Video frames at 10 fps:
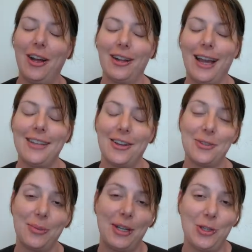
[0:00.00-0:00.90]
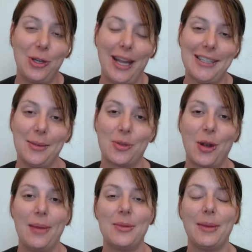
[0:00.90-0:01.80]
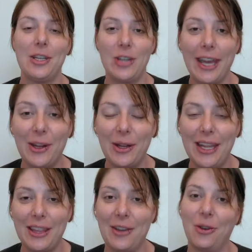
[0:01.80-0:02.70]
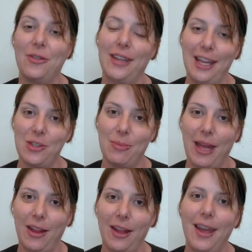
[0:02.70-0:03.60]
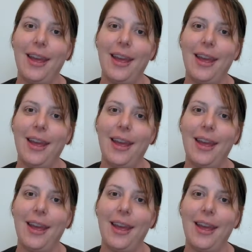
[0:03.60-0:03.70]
Guys, also make sure you guys subscribe to my channel, hit that notification bell.